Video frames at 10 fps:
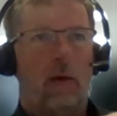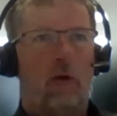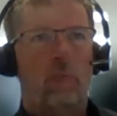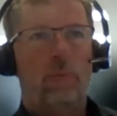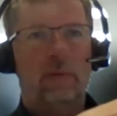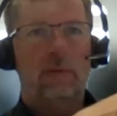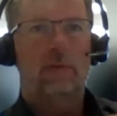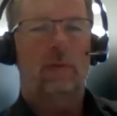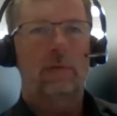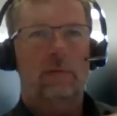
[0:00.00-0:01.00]
open
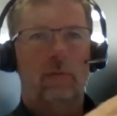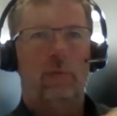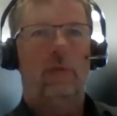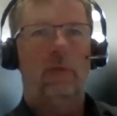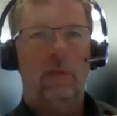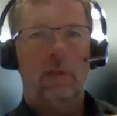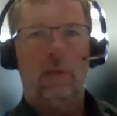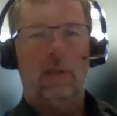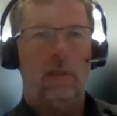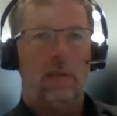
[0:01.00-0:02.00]
source
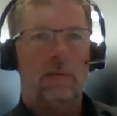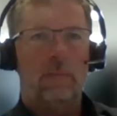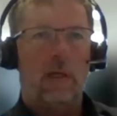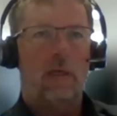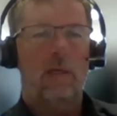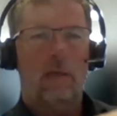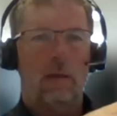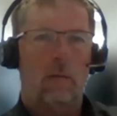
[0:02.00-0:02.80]
community is making